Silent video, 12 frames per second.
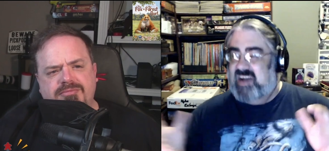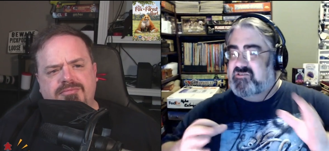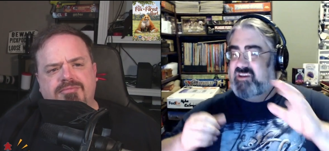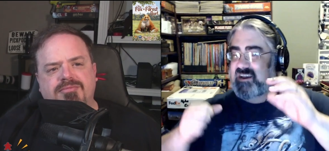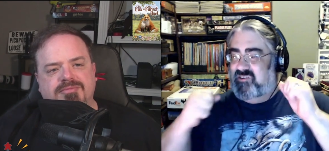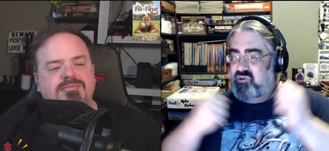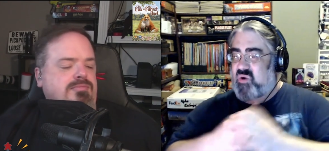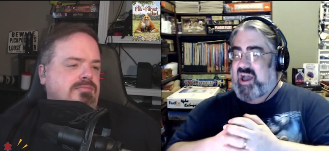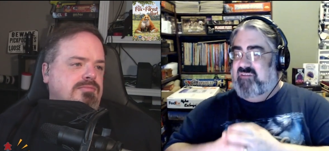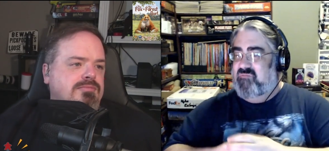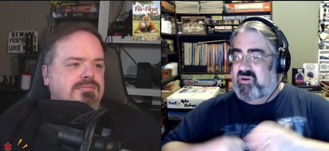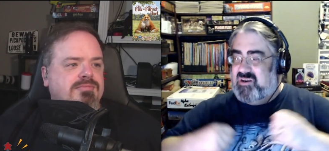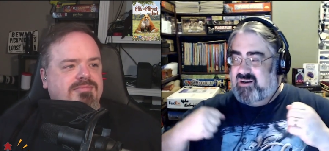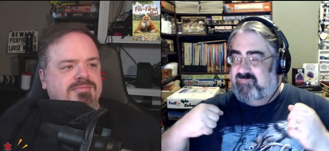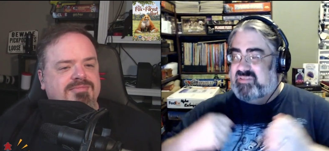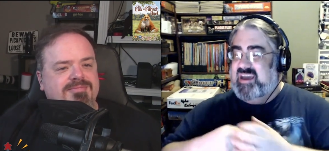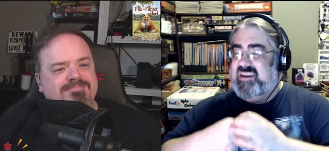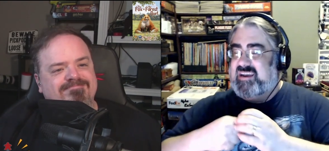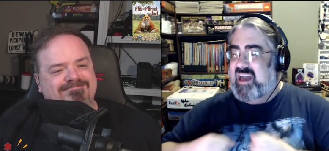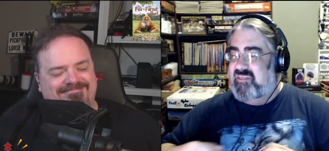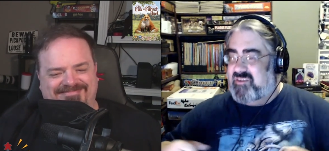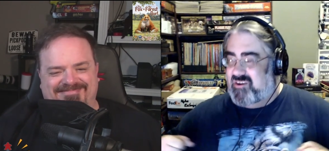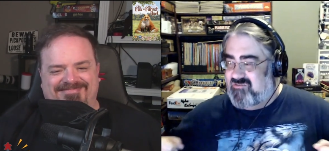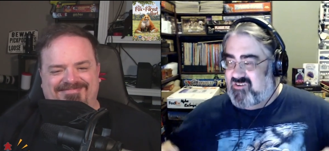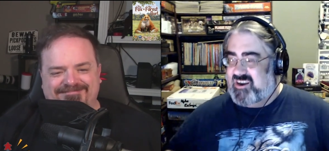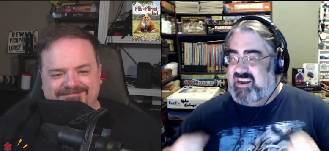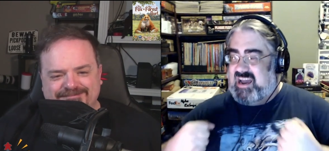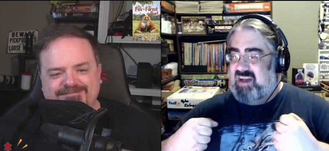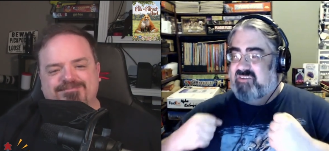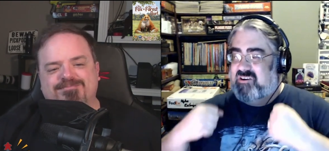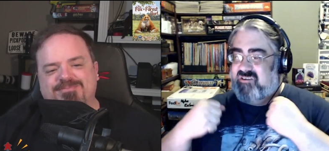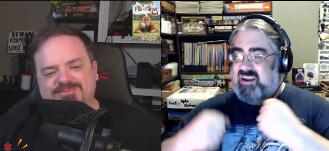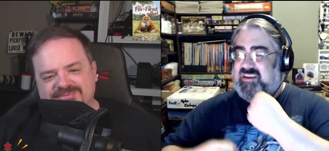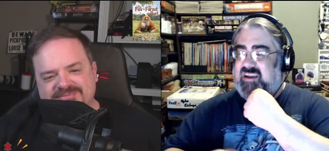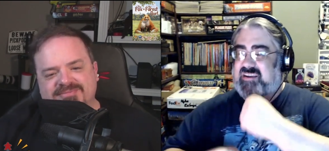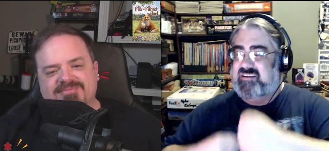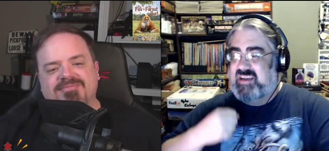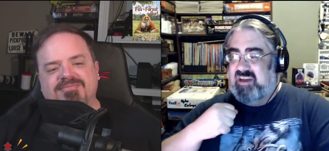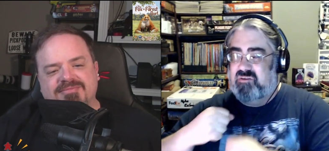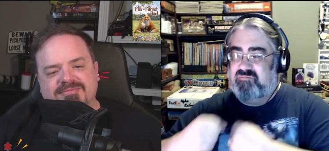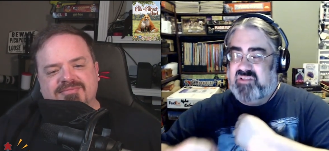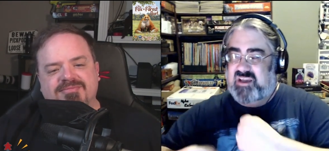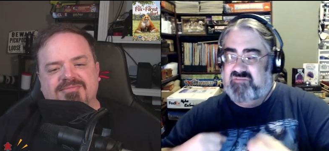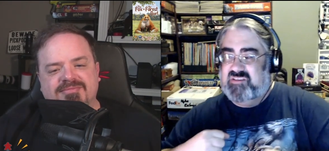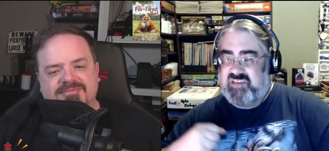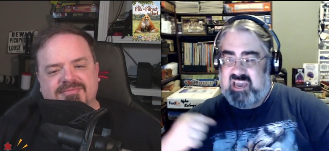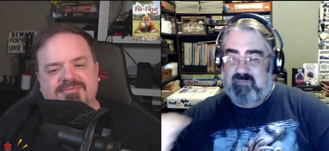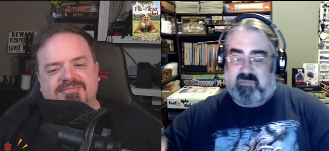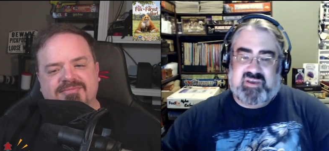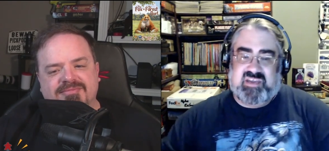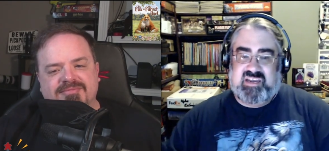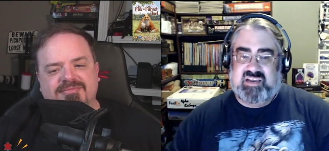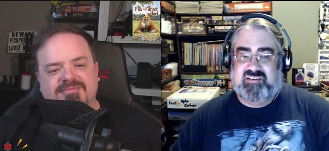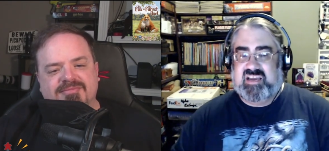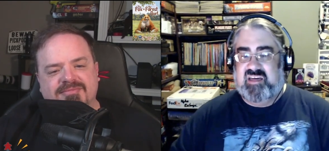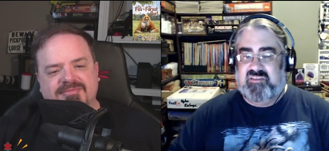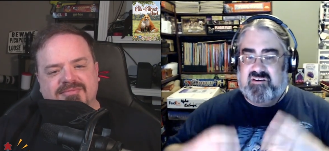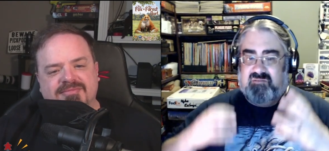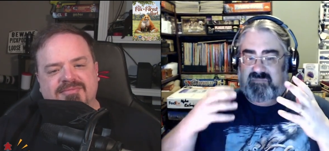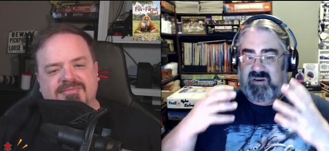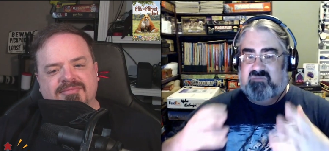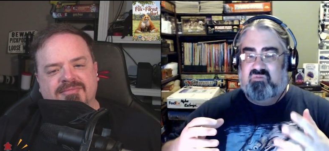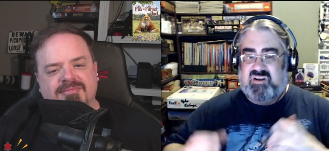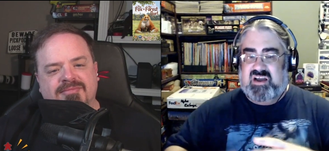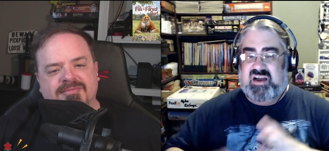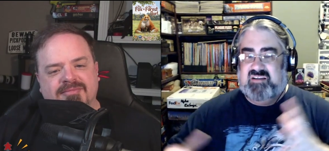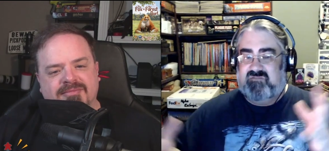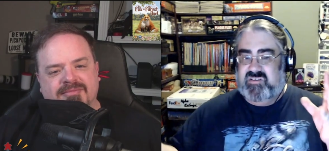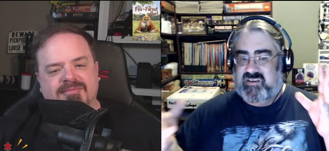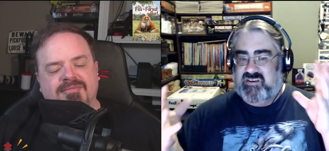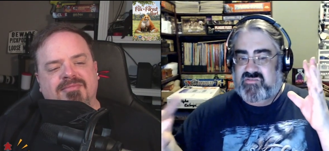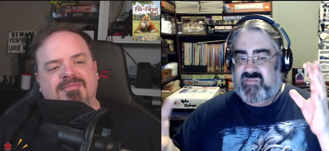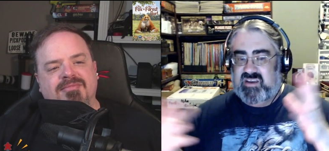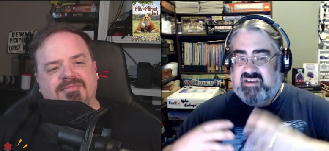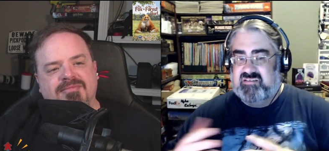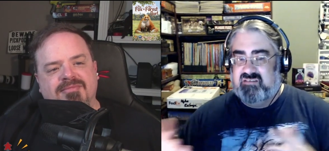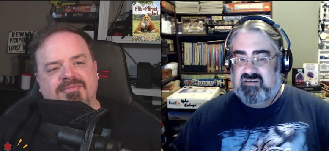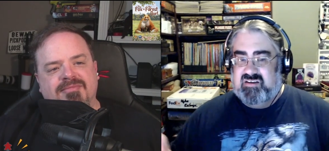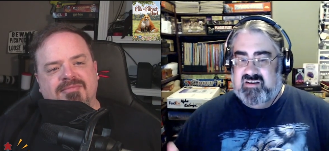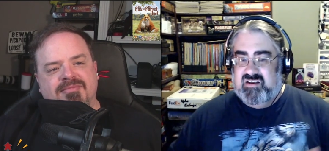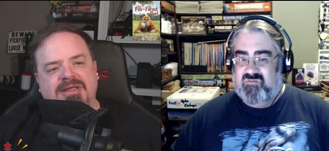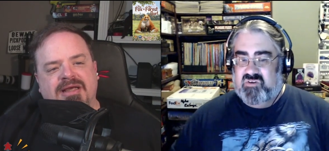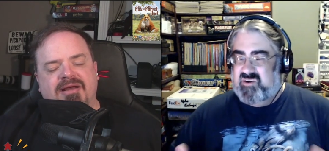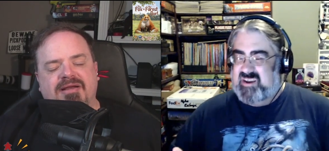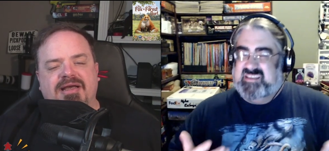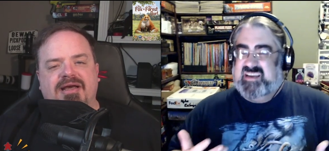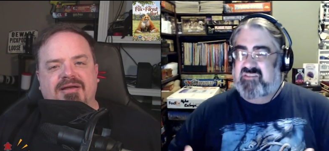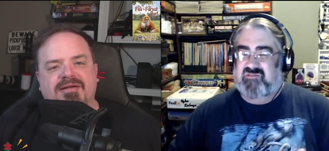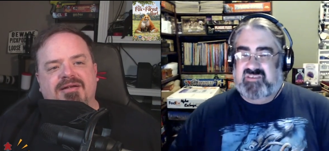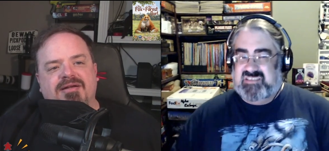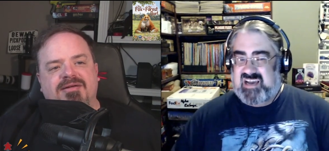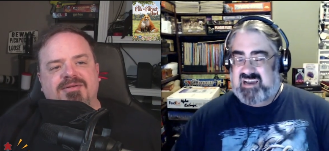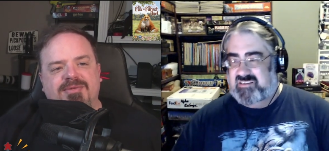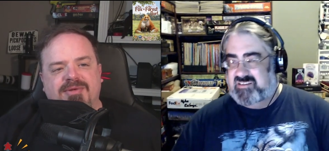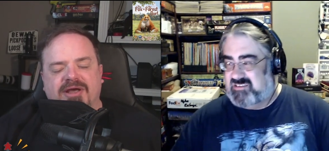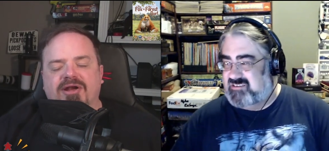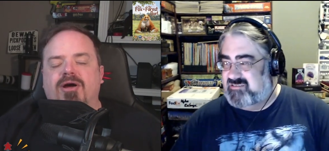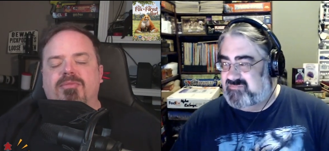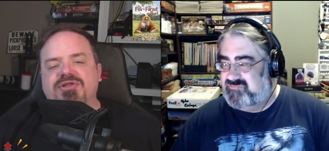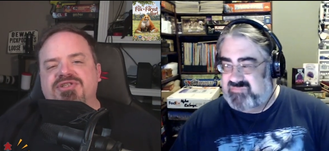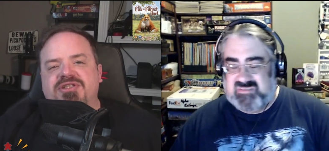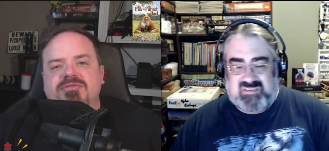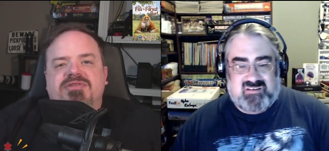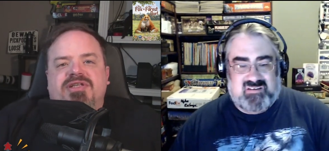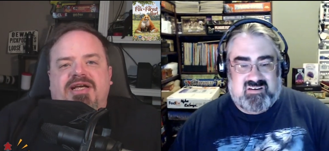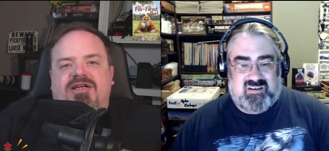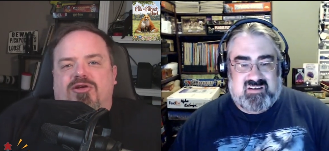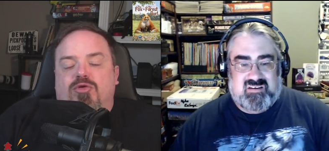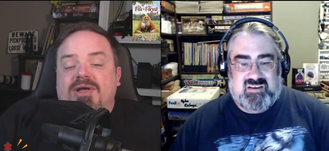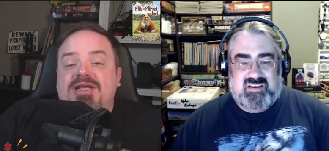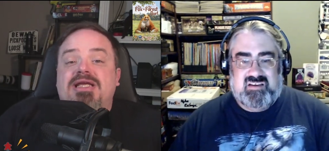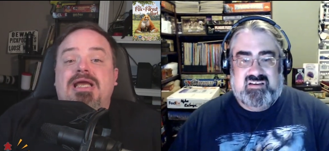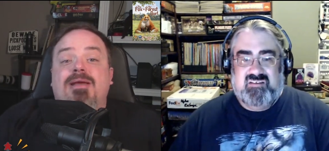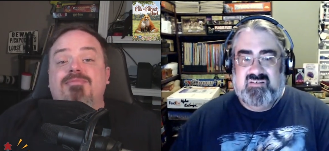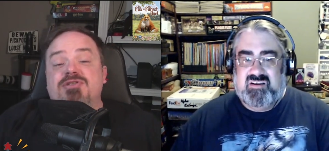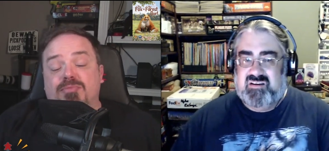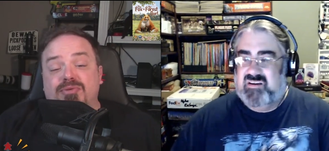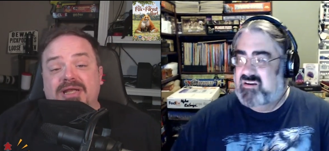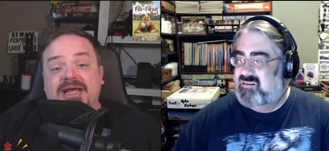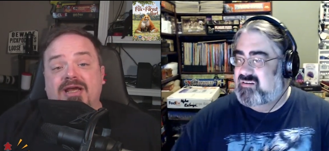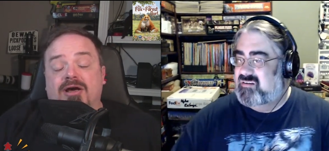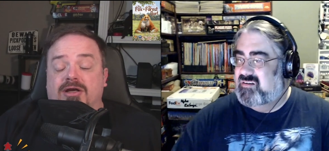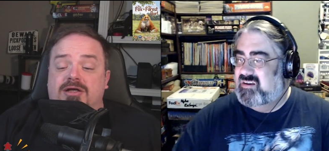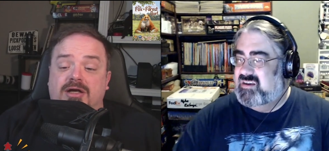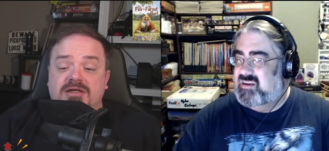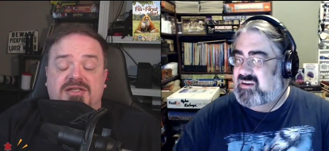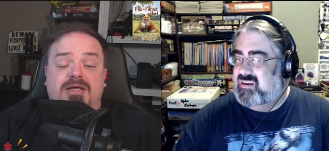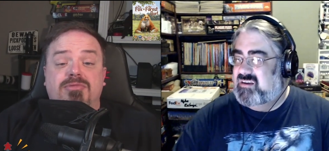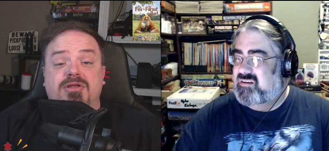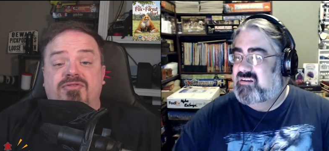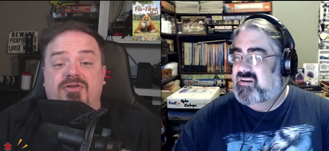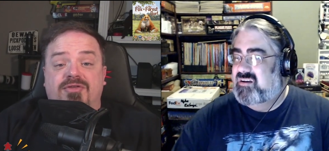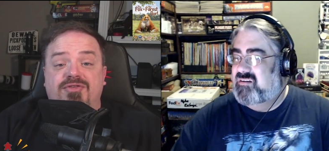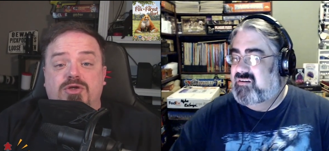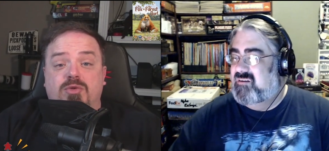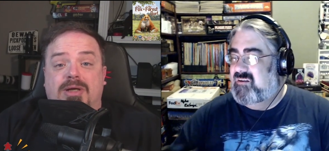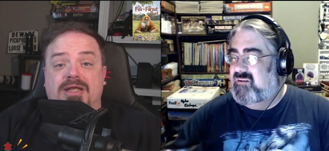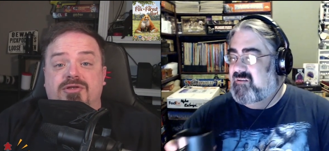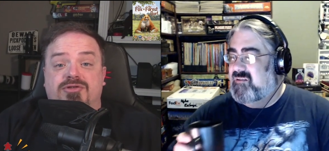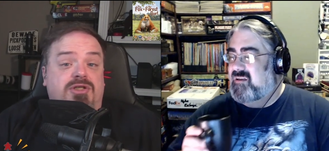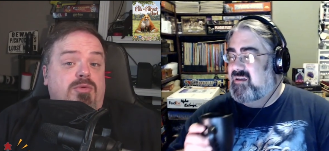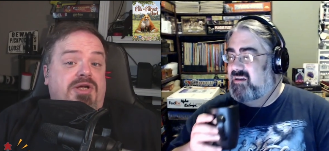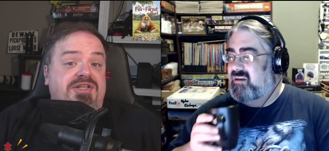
Speaker 1: sounds like a duet. We're gonna play together. We're gonna have a great night together playing this game and beating it together. But we're not really
Speaker 2: doing it. We're doing it yeah. together in silence. It almost seems like a great game to play on a card table in front of you while you sit